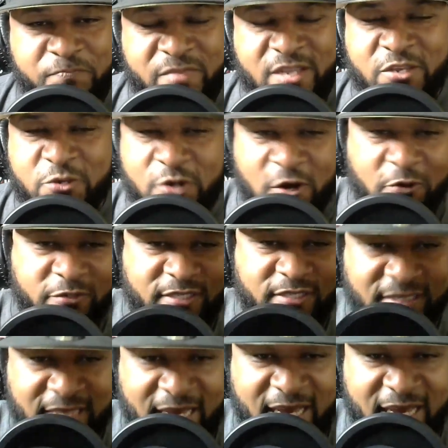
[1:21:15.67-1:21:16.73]
You don't
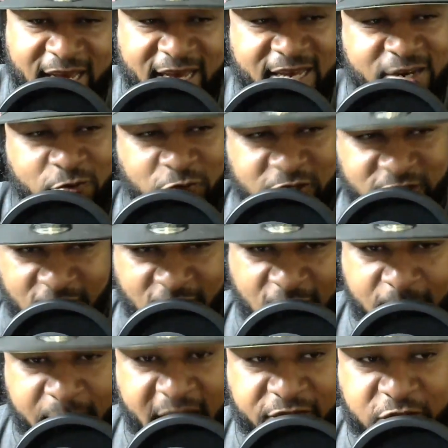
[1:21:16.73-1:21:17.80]
sign Rishard
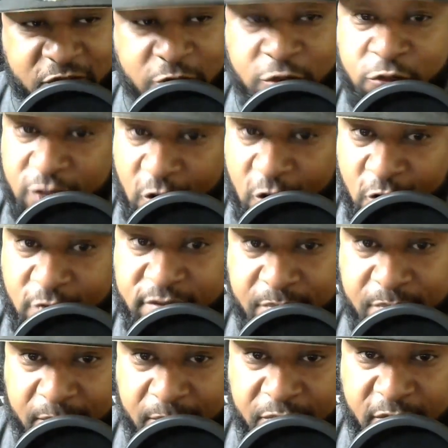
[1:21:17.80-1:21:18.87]
Matthews, who's known to
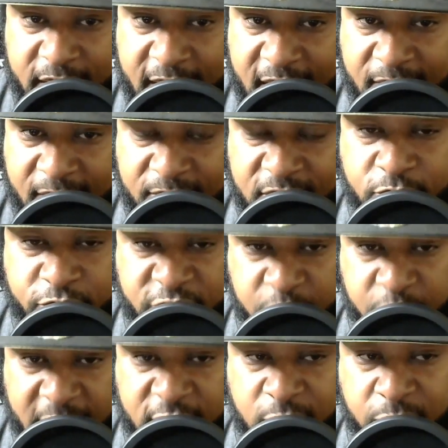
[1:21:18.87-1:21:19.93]
be a pretty damn good,
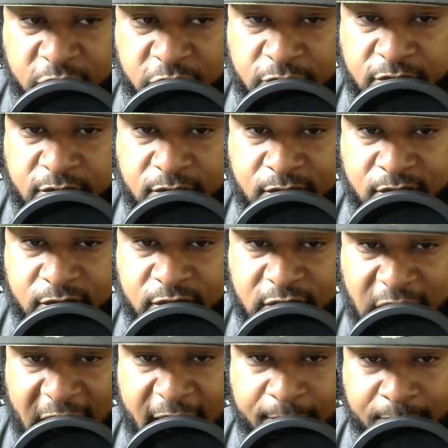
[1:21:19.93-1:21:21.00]
respectable
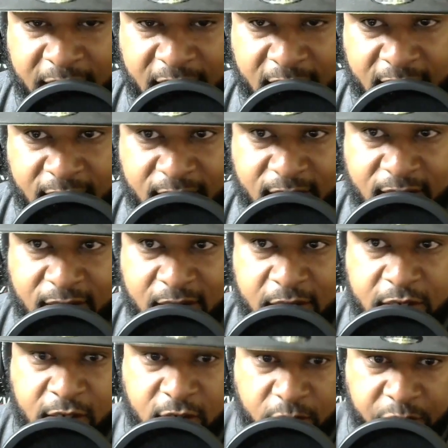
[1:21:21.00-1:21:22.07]
slot man,
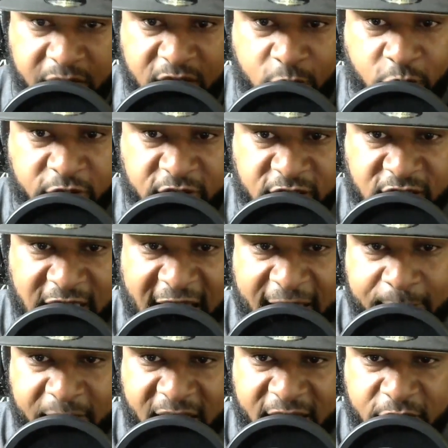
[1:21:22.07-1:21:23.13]
to compete with the
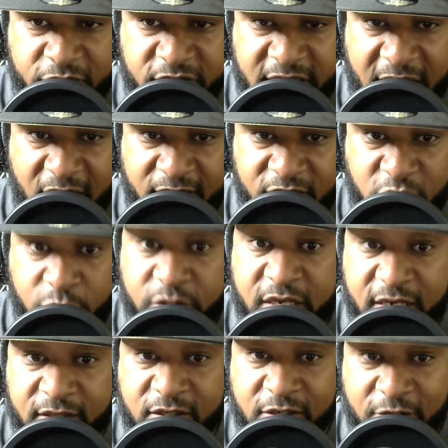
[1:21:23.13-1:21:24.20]
slot man you signed 2
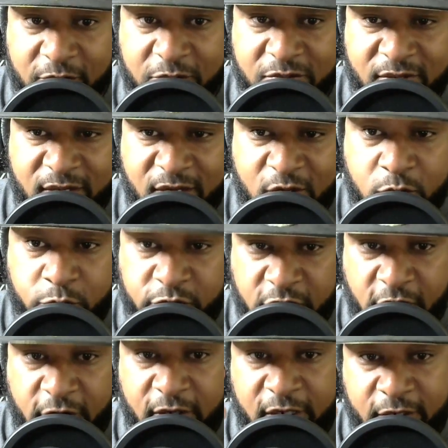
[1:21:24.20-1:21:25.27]
years ago, who's
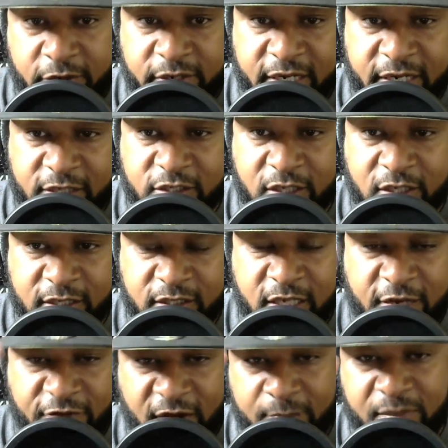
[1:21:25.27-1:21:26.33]
currently on the injured list,
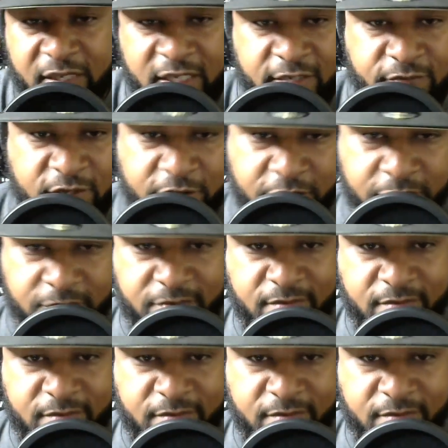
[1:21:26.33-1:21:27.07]
if I believed in you.